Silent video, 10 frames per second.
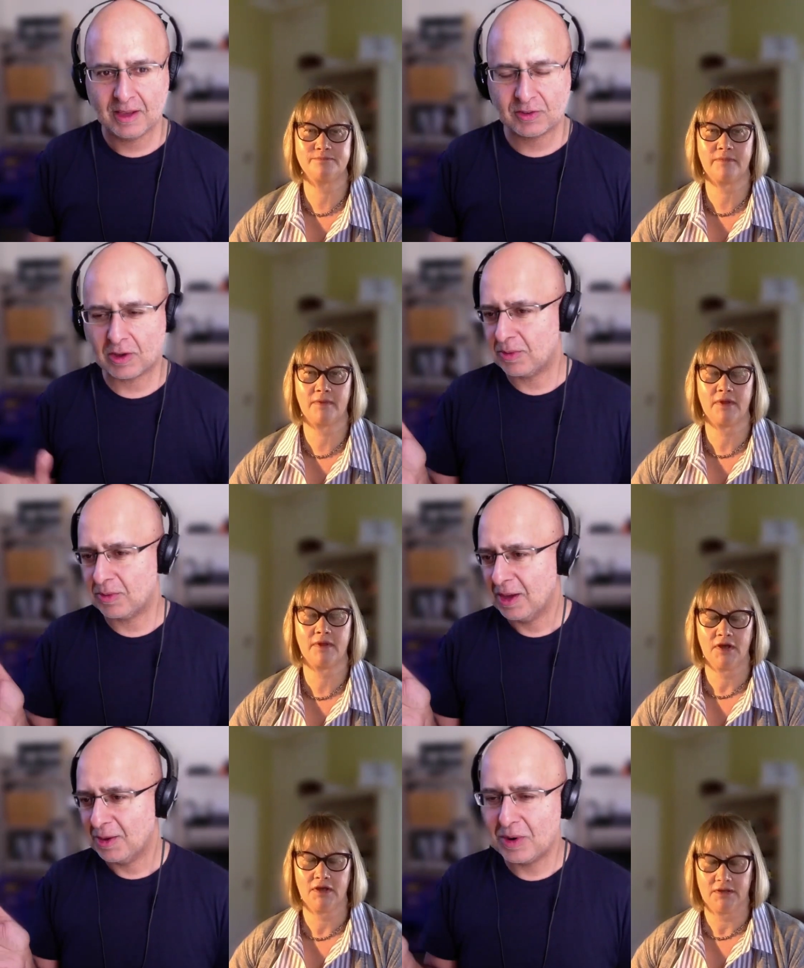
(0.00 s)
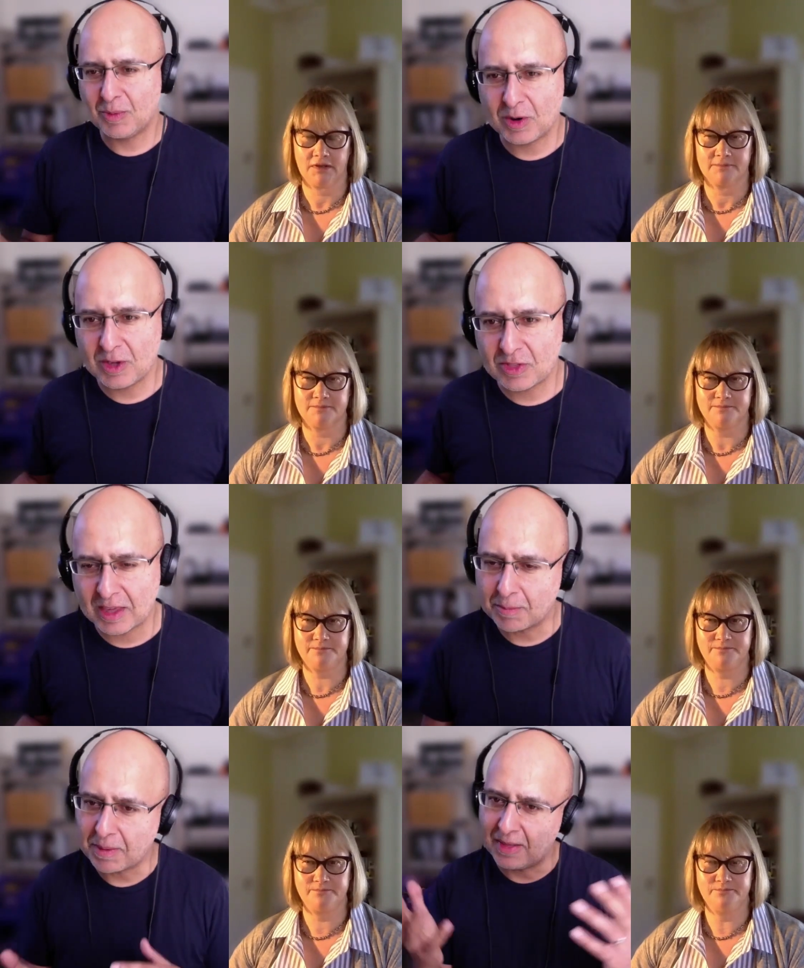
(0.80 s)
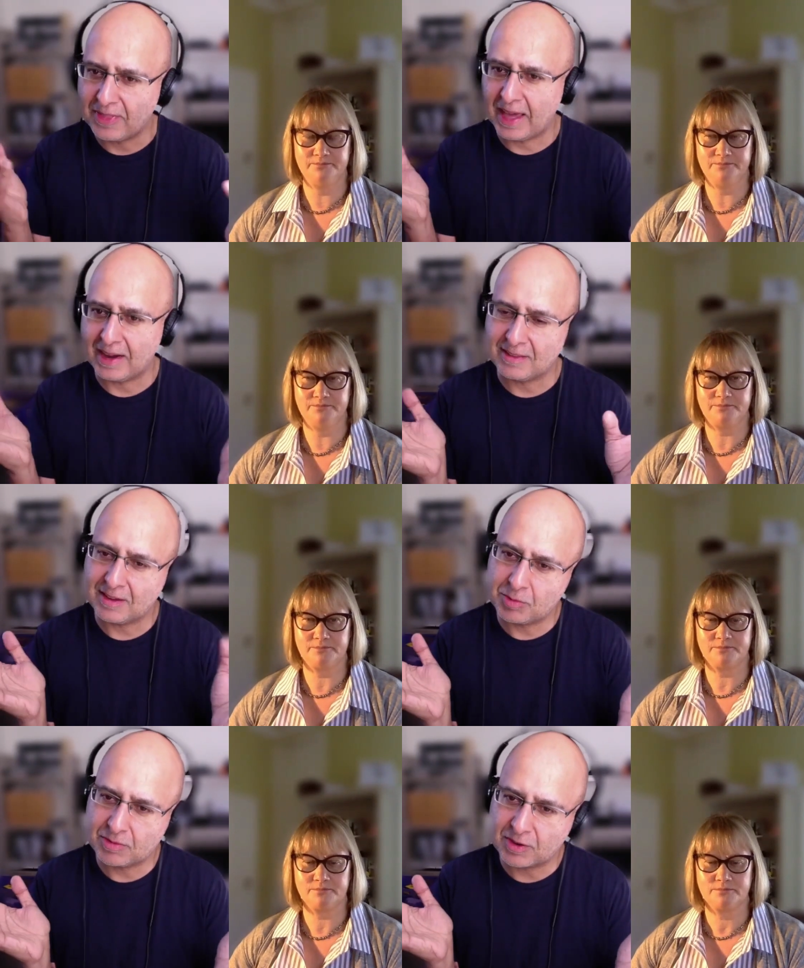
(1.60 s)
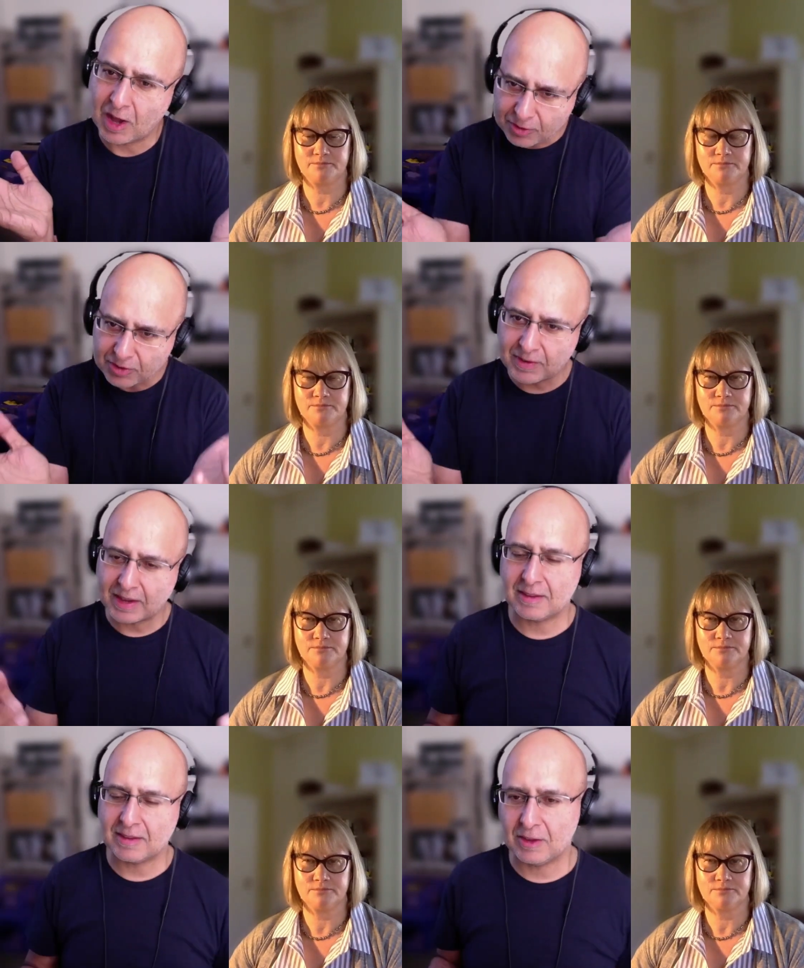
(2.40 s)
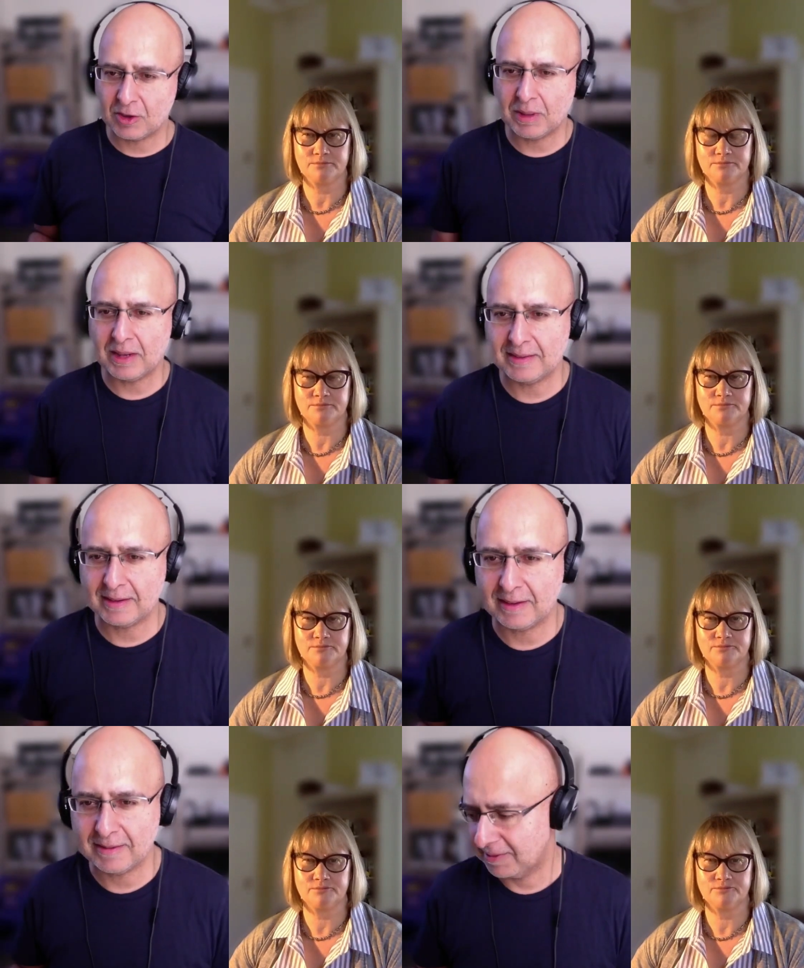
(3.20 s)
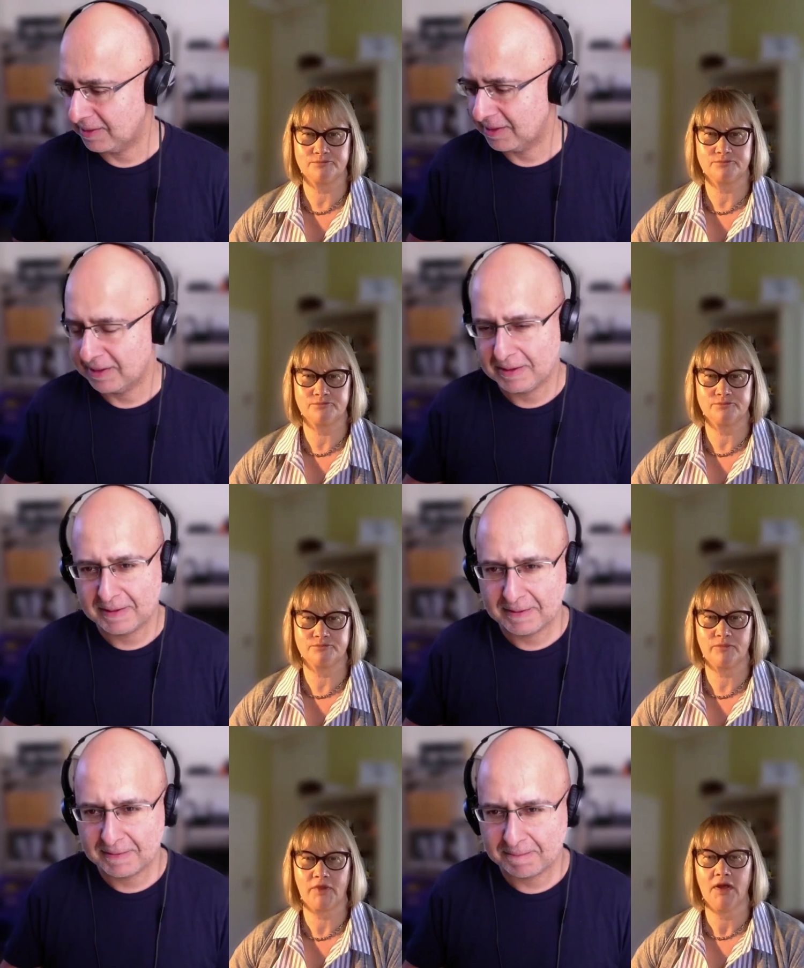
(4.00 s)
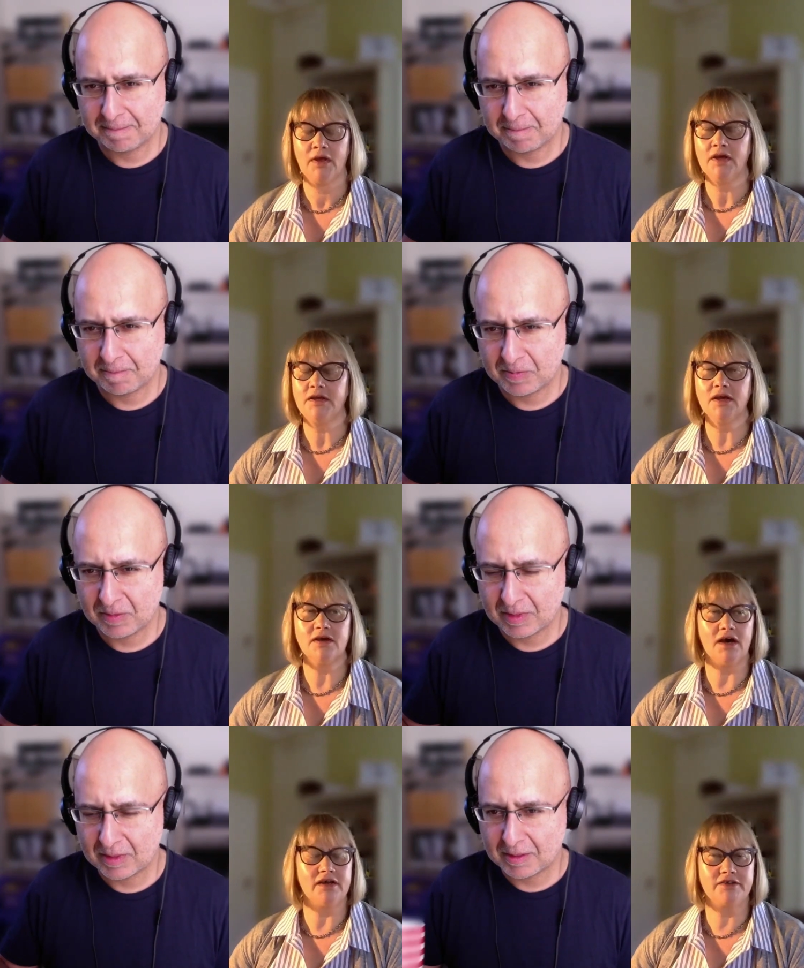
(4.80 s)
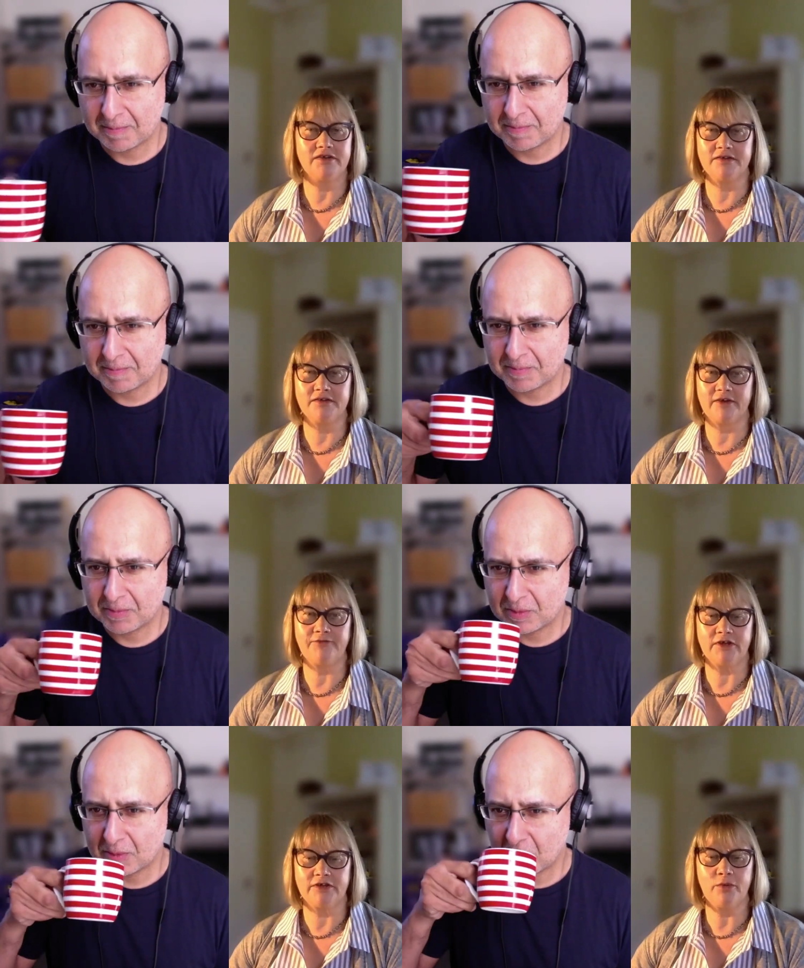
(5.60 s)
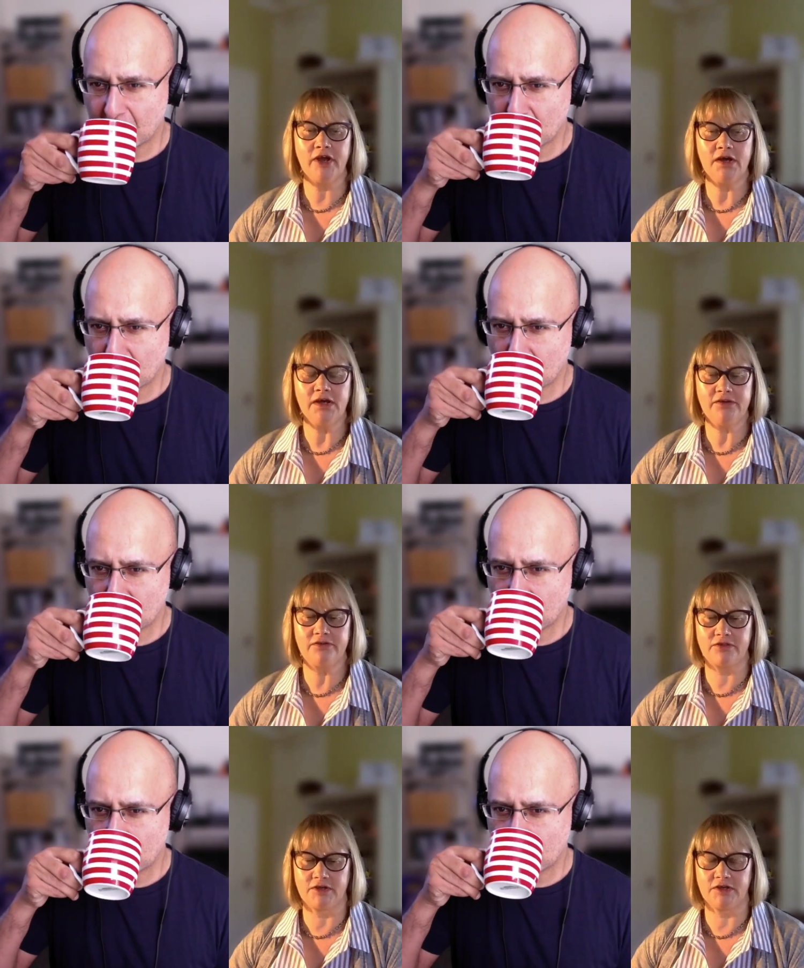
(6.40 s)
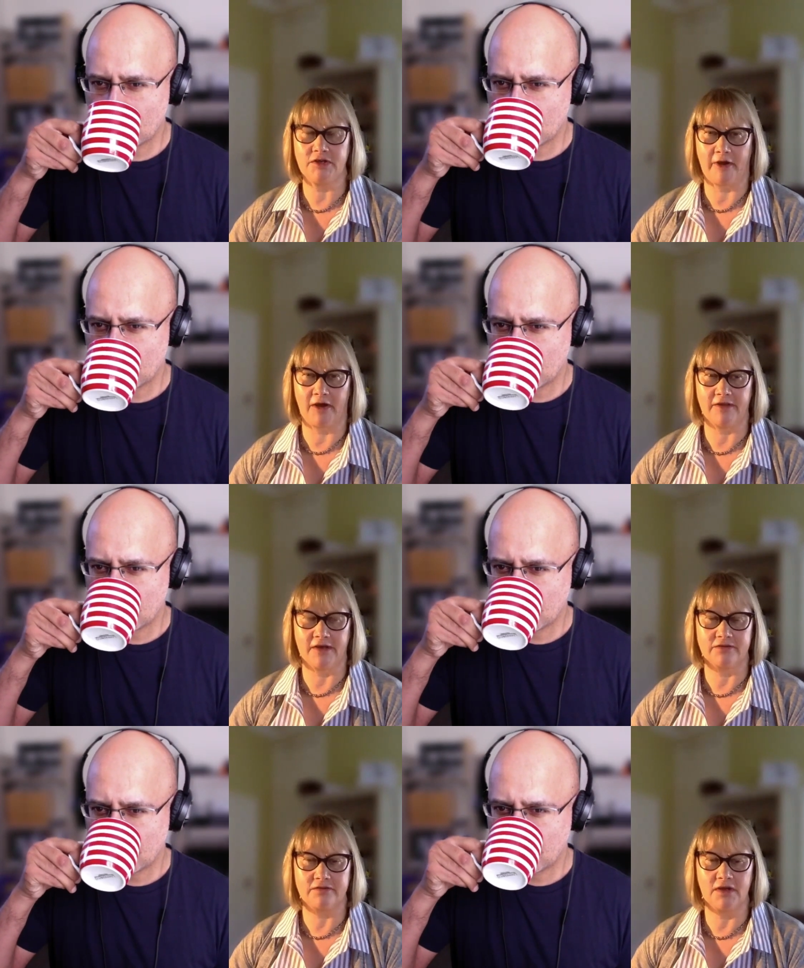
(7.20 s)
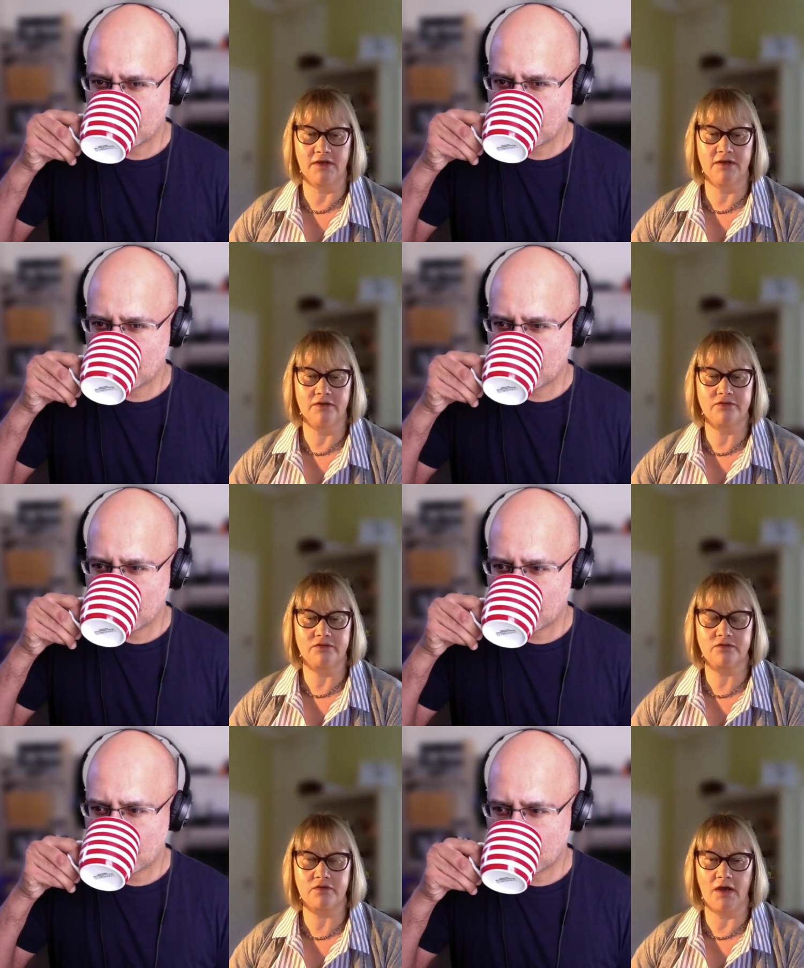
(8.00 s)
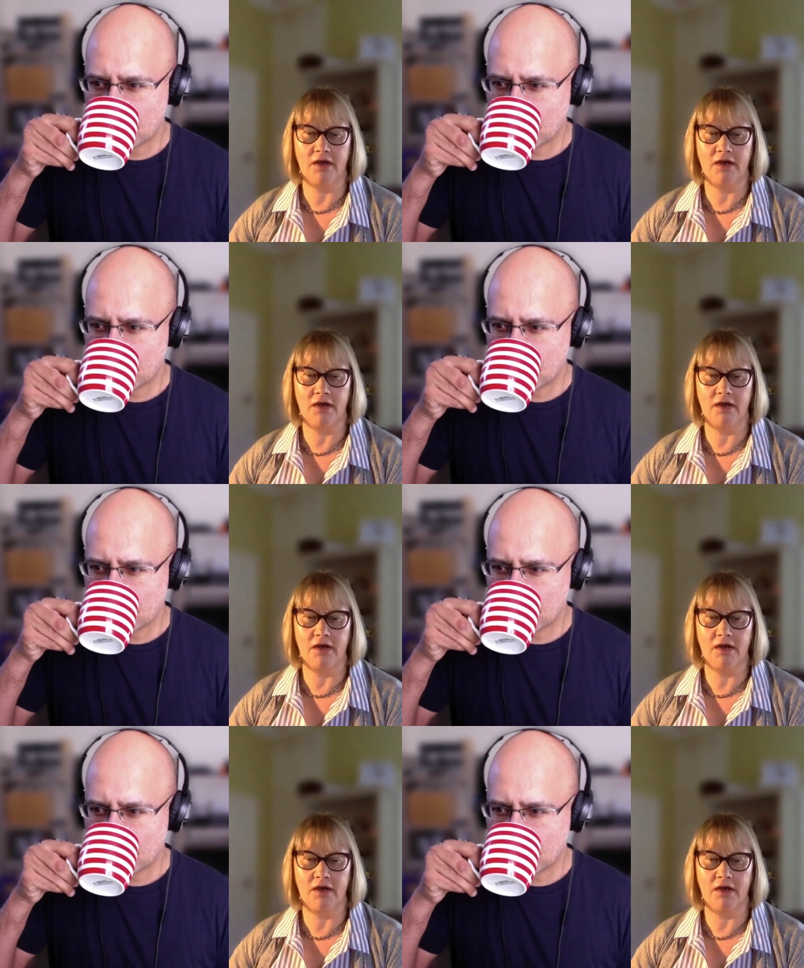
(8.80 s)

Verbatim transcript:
Speaker 1: So, what do, what do you think about that in terms of cultivating humility?
Speaker 2: Yeah, it, definitely. The way I think about this is, uh,